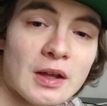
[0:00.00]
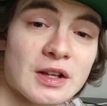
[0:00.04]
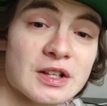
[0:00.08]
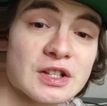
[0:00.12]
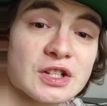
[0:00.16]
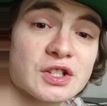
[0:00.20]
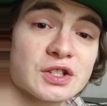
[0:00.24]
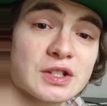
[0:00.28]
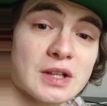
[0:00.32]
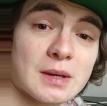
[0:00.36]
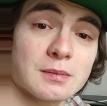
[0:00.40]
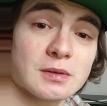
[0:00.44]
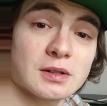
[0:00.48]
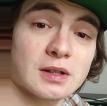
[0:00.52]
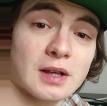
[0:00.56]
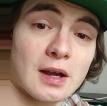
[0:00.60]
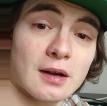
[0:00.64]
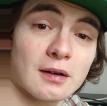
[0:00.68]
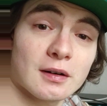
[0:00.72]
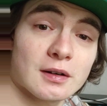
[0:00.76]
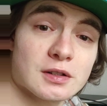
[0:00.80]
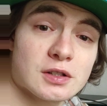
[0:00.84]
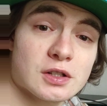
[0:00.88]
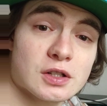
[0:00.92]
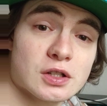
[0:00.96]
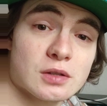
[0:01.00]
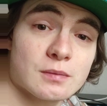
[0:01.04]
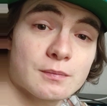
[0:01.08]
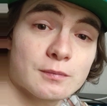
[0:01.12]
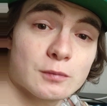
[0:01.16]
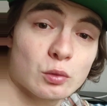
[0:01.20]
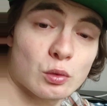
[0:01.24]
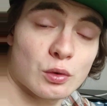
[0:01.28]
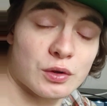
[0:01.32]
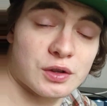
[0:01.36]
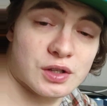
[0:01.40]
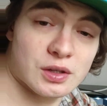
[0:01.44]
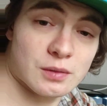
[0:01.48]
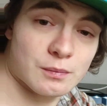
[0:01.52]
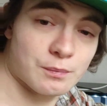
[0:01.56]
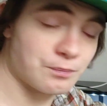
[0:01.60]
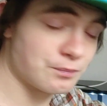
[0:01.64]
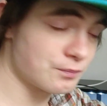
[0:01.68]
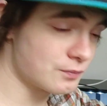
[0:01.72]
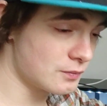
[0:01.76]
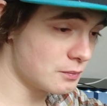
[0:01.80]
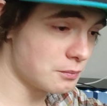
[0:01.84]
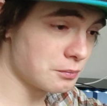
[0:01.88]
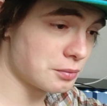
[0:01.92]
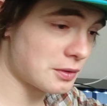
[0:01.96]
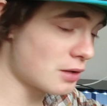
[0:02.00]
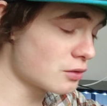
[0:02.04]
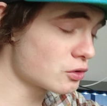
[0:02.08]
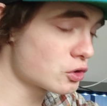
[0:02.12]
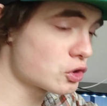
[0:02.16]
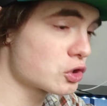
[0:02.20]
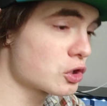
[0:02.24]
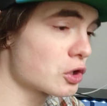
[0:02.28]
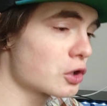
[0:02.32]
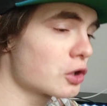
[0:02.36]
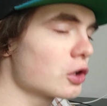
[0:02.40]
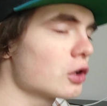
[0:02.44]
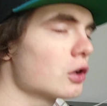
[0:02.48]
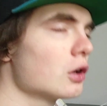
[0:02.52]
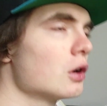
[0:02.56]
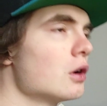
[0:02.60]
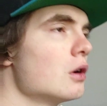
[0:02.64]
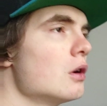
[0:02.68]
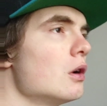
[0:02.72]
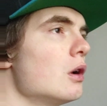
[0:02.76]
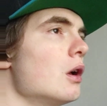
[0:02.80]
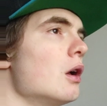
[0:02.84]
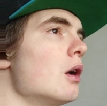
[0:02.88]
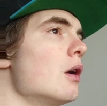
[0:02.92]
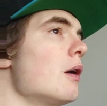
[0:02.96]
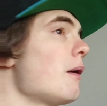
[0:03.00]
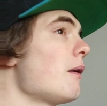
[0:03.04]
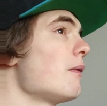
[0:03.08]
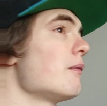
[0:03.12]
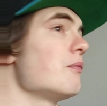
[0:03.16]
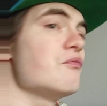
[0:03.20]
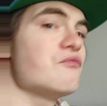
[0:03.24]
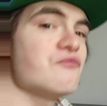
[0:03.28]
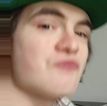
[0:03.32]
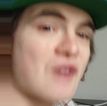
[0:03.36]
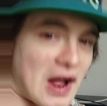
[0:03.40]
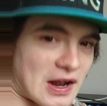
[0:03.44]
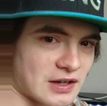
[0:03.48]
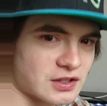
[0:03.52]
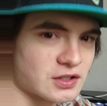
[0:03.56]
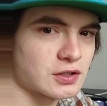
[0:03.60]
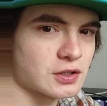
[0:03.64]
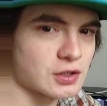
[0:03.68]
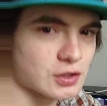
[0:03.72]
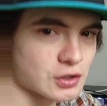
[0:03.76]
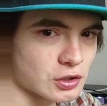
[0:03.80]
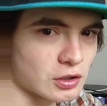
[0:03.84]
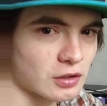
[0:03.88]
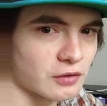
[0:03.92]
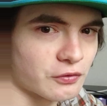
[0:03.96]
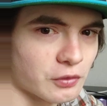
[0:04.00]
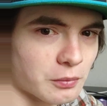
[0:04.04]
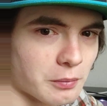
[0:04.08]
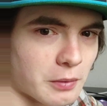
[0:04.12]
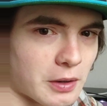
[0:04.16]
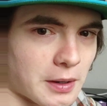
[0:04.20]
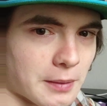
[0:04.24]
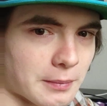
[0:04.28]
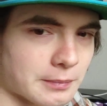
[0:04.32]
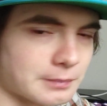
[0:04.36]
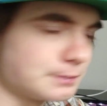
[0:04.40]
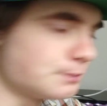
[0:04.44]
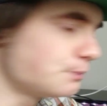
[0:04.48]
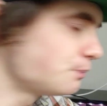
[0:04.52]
Steamed carrots with brown sugar, that's dessert for me.